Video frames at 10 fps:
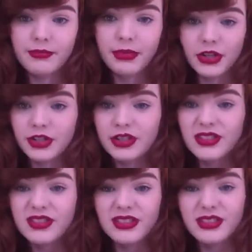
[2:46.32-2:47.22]

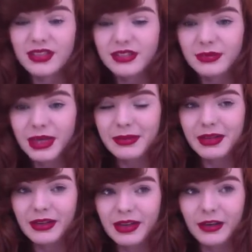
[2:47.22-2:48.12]
blushes just tend to make me
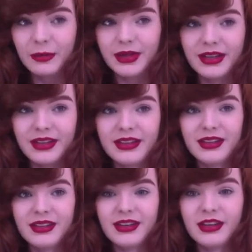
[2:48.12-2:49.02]
look a little bit
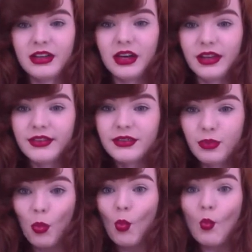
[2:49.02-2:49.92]
kind of like this.
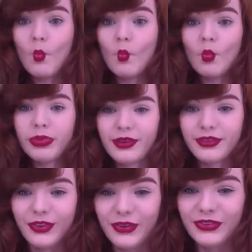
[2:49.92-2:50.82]

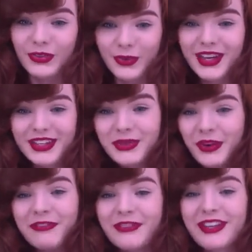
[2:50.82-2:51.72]
So it's
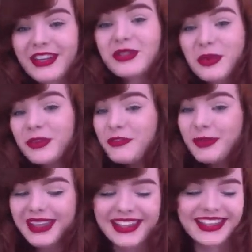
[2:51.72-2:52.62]
quite good for me.